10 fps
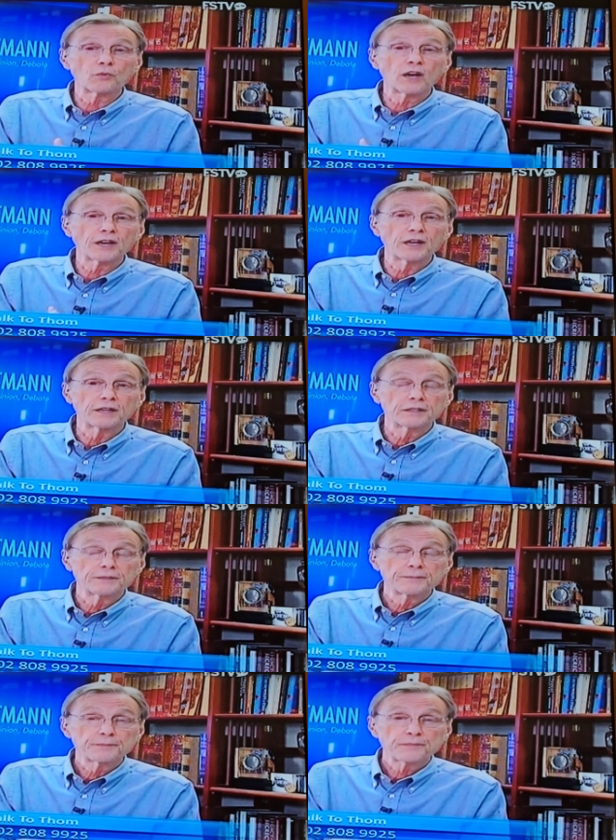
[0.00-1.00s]
run
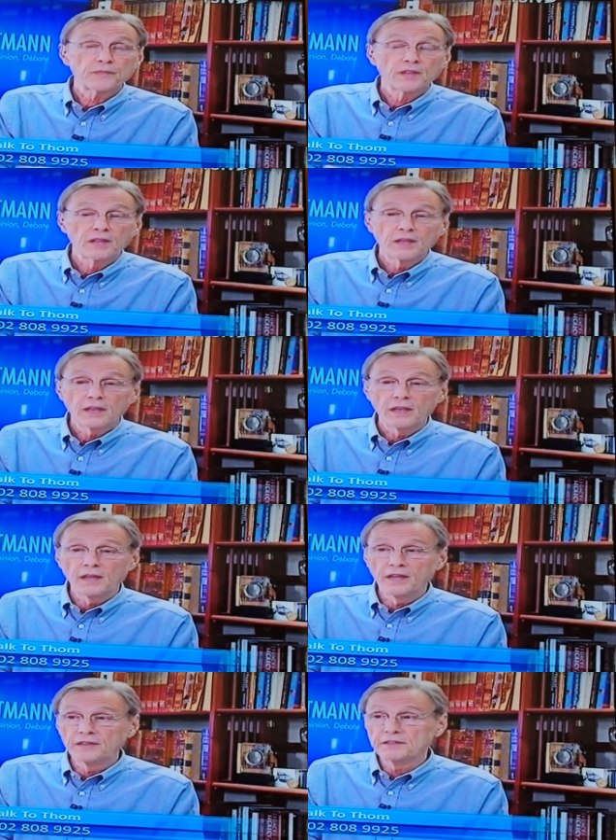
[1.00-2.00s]
on.
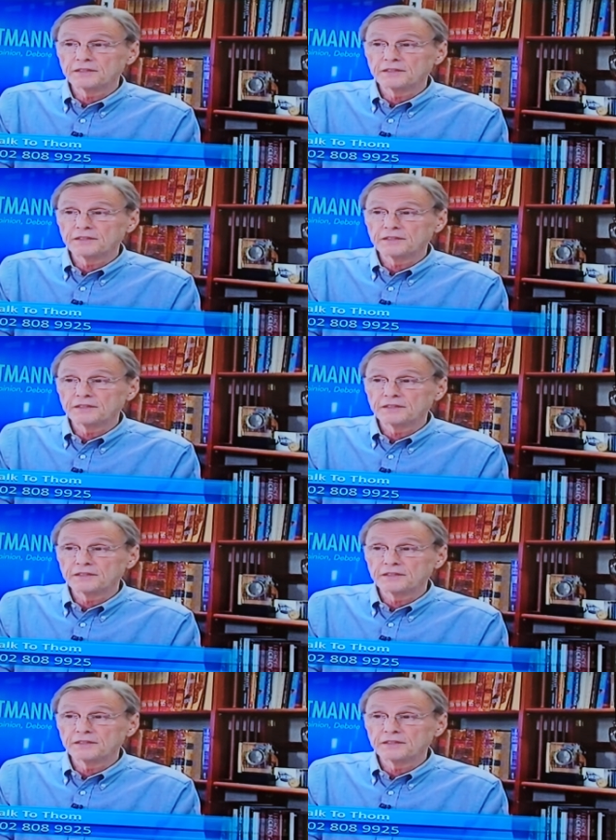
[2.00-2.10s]
And,